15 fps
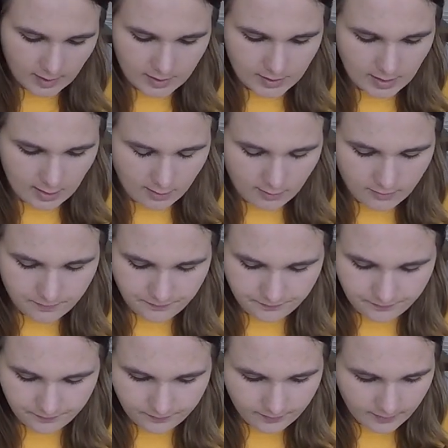So
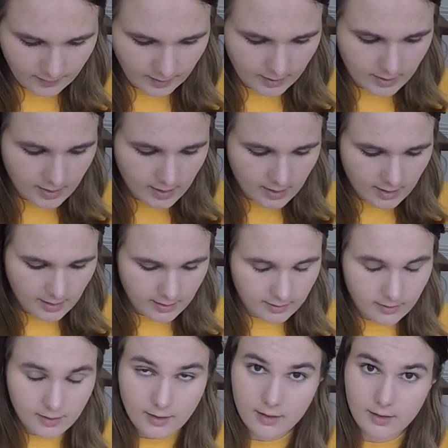
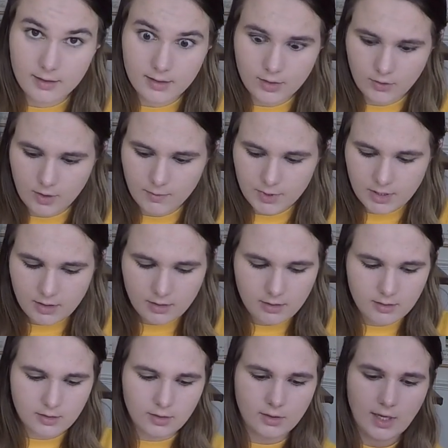in the description
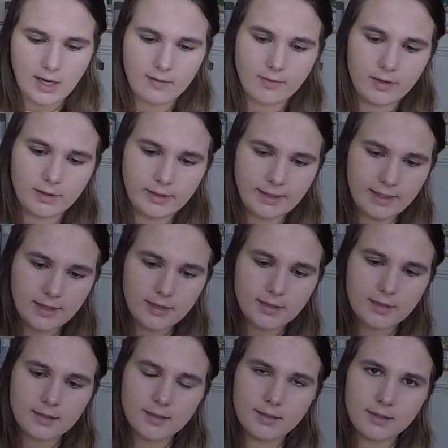you have a
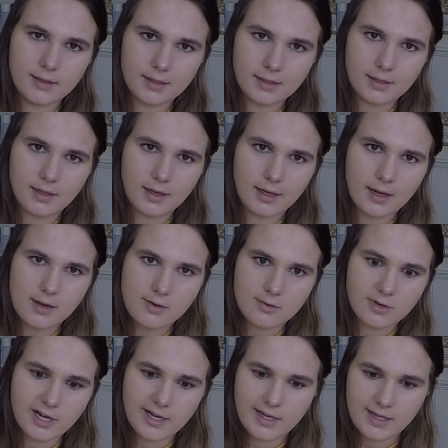link to this cutout
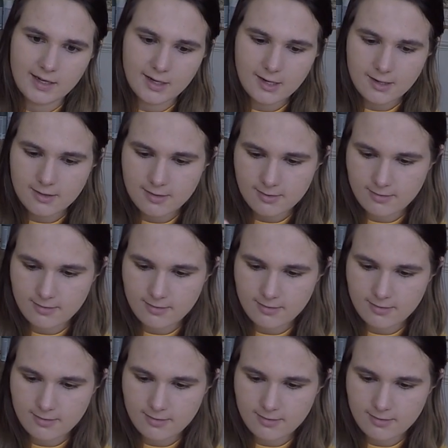right here.